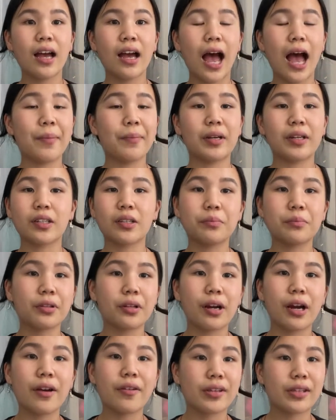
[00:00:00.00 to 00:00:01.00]
I'm not gonna
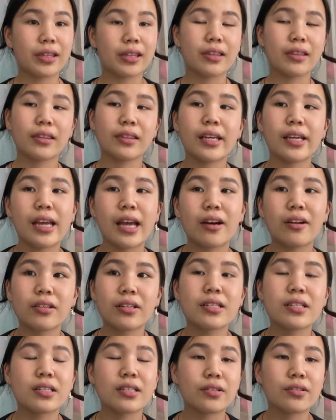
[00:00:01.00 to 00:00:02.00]
blur everything out
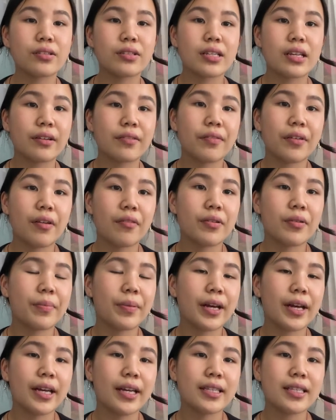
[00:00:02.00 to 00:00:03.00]
because it's gonna take forever
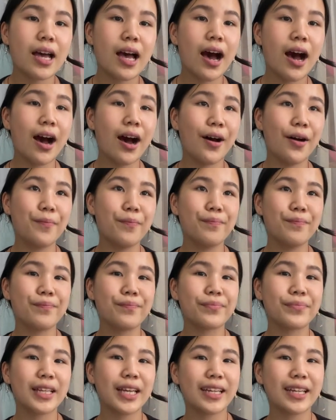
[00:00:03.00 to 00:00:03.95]
but um,